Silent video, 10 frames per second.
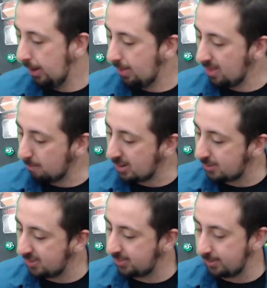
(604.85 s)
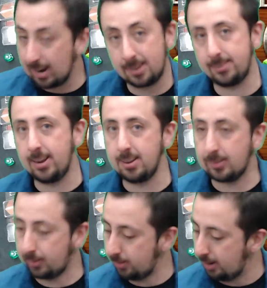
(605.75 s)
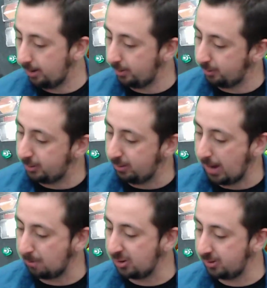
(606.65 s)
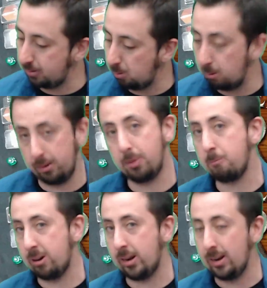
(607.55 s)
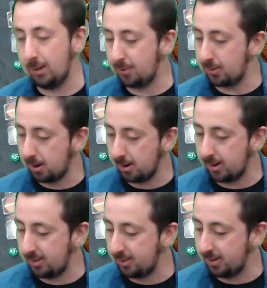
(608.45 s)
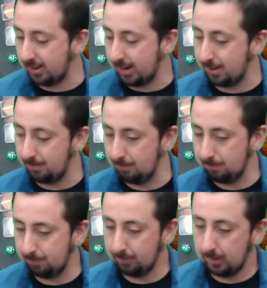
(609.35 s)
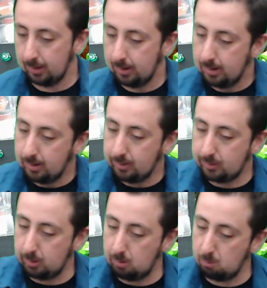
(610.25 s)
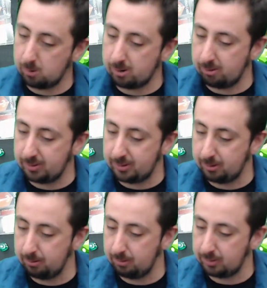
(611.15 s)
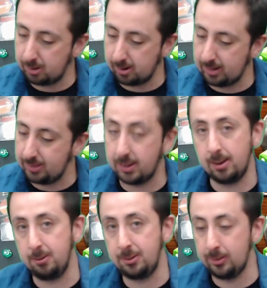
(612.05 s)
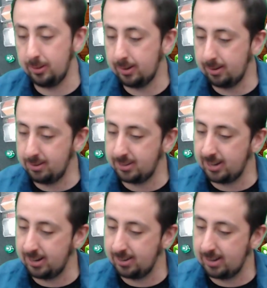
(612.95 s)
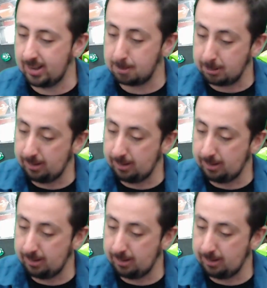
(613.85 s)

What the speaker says: Then the rest of its attack says it'll do 2 damage, or 3 if the target is undead. So we're going to target the ghost, because it's an undead enemy.